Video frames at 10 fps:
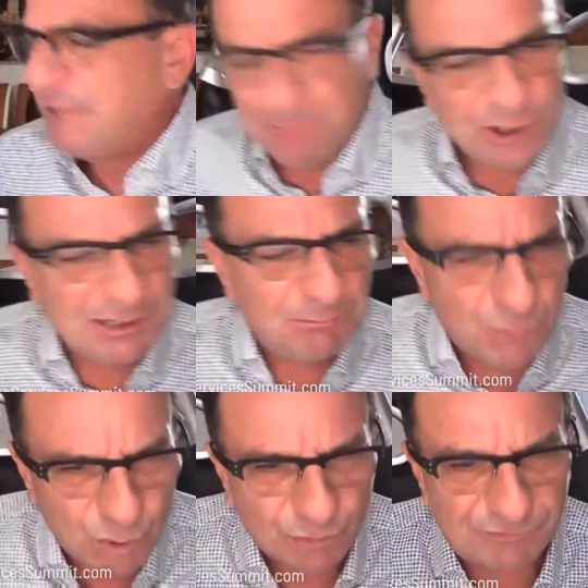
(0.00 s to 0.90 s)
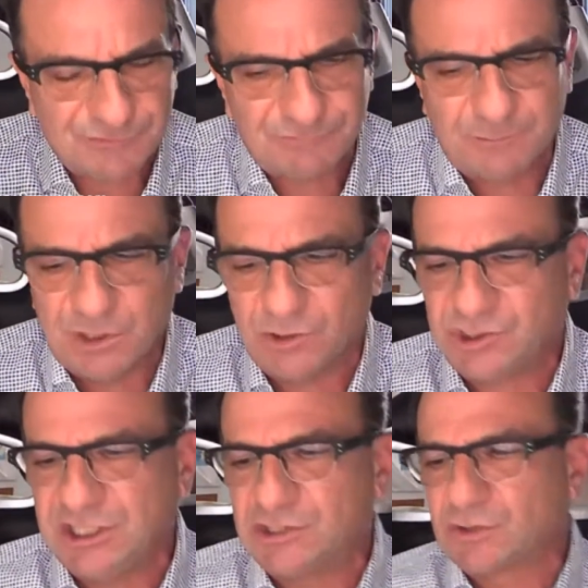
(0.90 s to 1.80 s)
People didn't move from
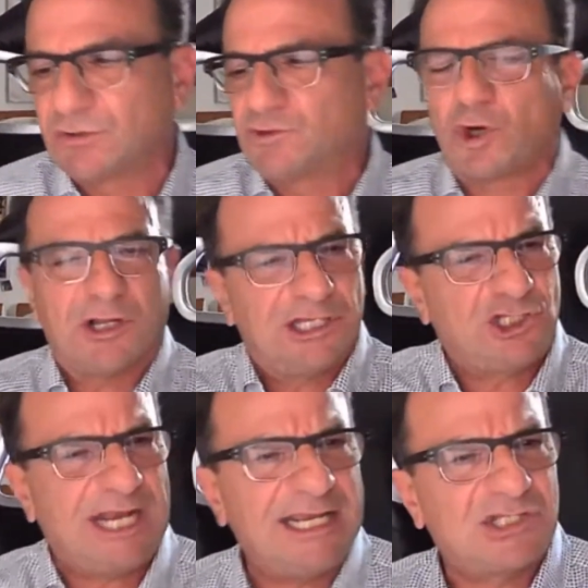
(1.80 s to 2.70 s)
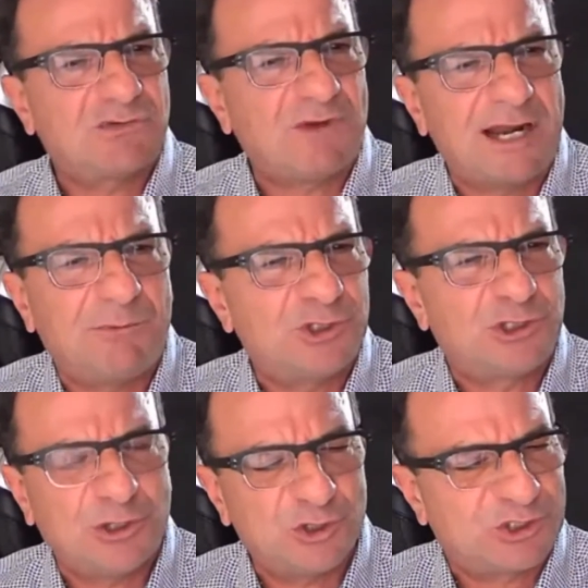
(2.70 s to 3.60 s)
those seats. Or Charlie Chase ran a bunch
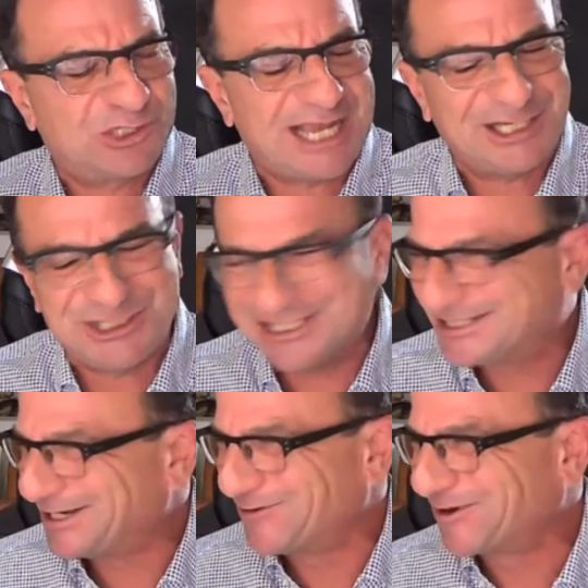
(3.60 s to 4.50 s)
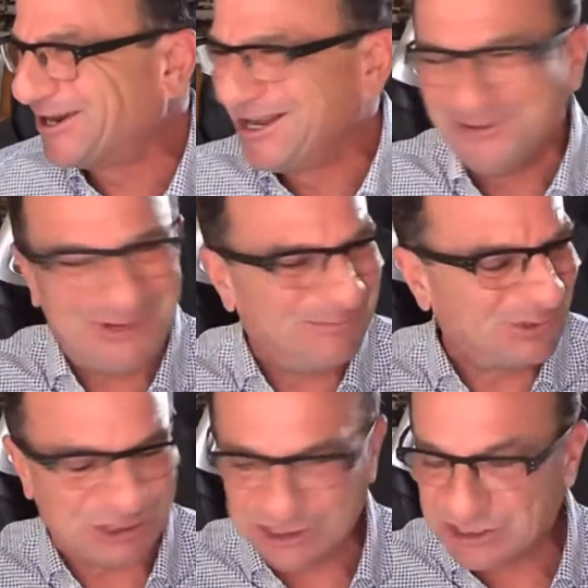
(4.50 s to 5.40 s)
of those sessions, where
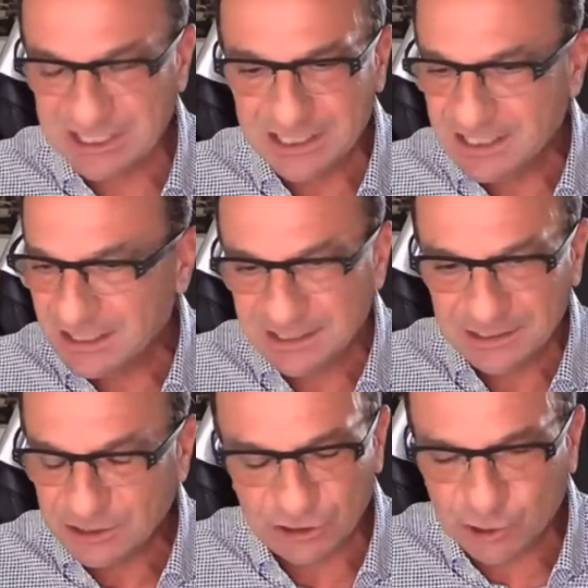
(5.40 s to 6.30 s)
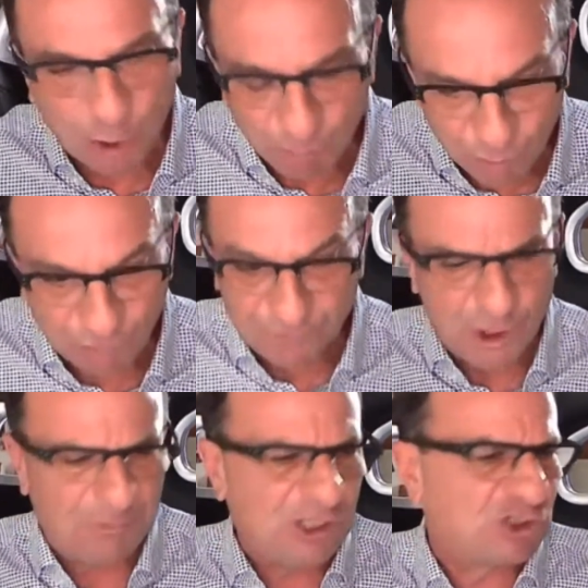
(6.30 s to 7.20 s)
people just don't move.
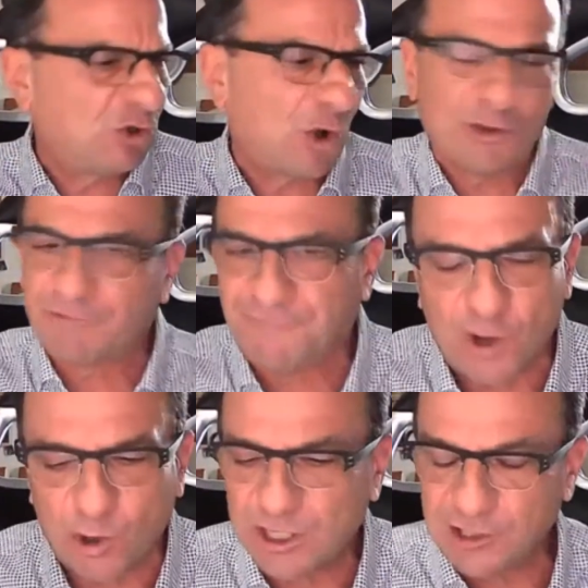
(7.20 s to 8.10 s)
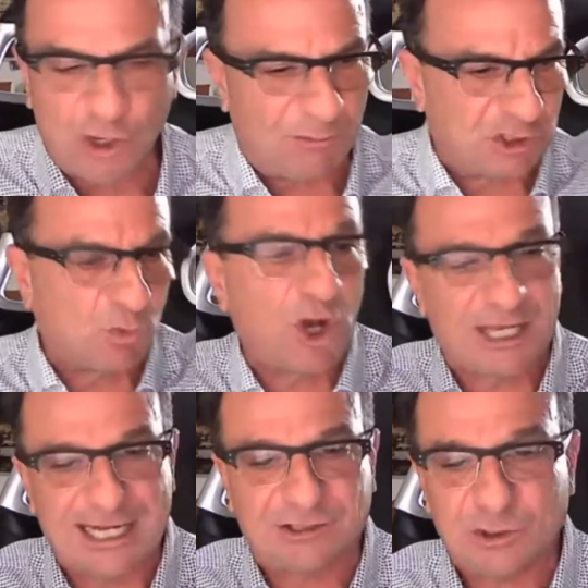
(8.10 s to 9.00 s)
Nobody's on their phone and nobody's
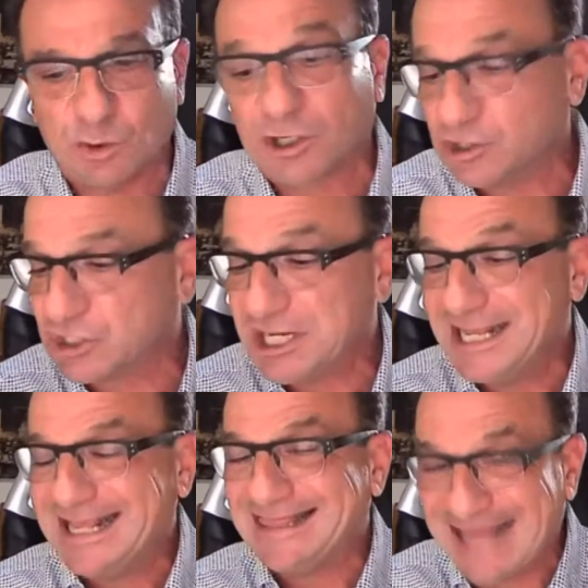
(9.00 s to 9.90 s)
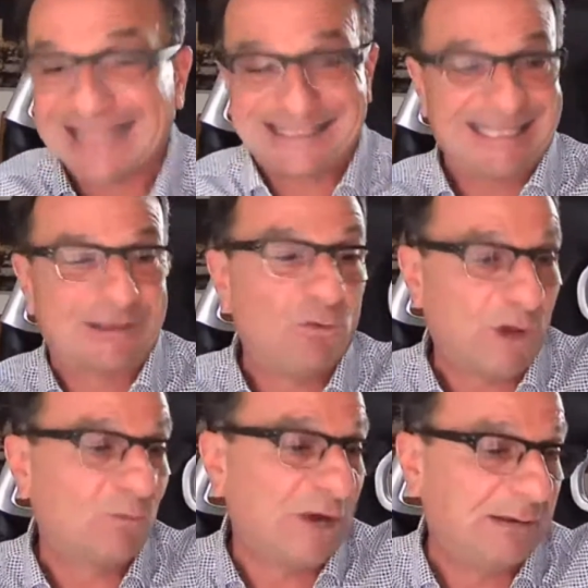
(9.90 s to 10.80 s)
walking out the door, because that's like the
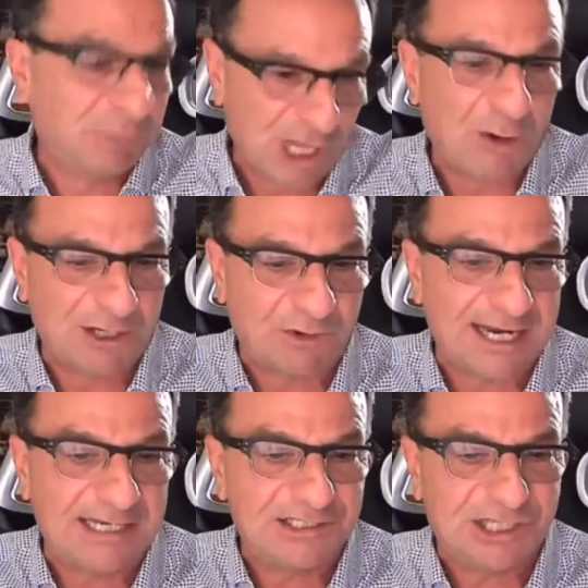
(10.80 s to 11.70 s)
one way to blow it, right?